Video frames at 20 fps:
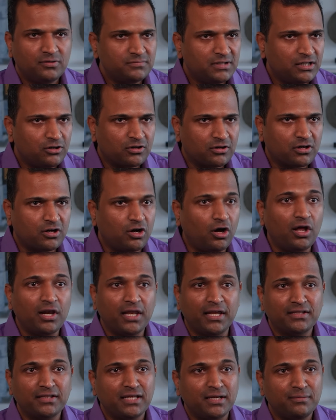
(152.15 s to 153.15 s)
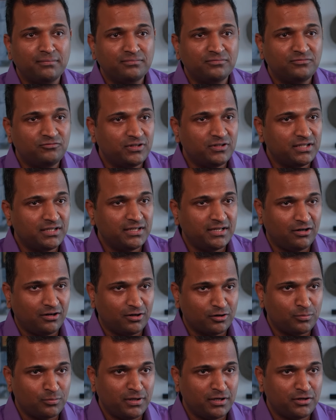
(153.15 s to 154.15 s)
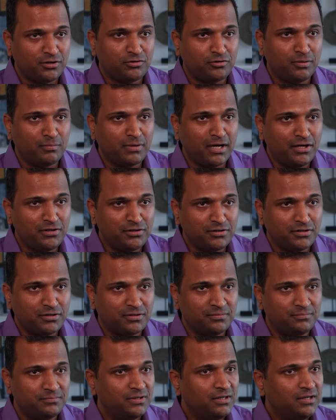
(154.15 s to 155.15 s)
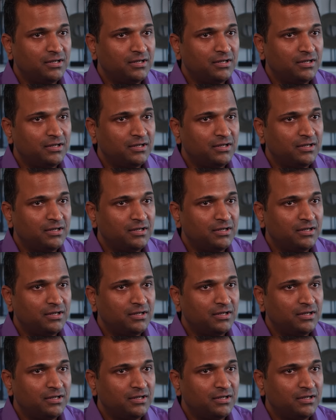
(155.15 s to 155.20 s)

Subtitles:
or calling them with an automated reminder,